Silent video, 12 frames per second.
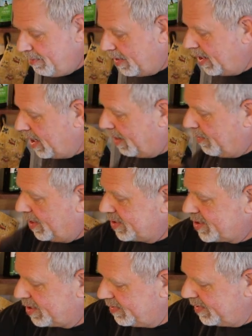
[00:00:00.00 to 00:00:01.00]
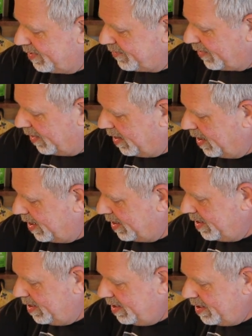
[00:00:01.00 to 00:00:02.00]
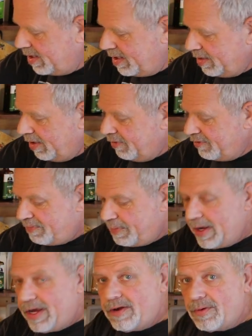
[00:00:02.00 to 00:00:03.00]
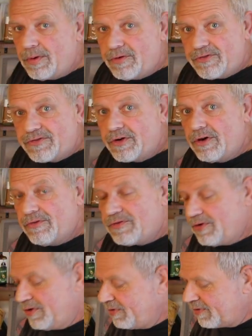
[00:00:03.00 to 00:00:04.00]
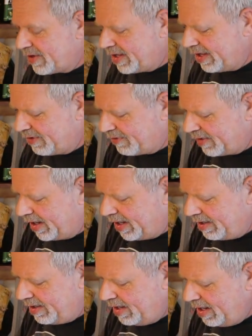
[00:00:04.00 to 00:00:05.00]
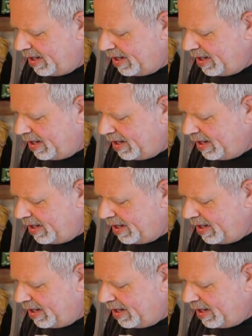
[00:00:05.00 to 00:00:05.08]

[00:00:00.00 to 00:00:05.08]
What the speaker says: but I want to turn this on low speed or stir if you're using a KitchenAid.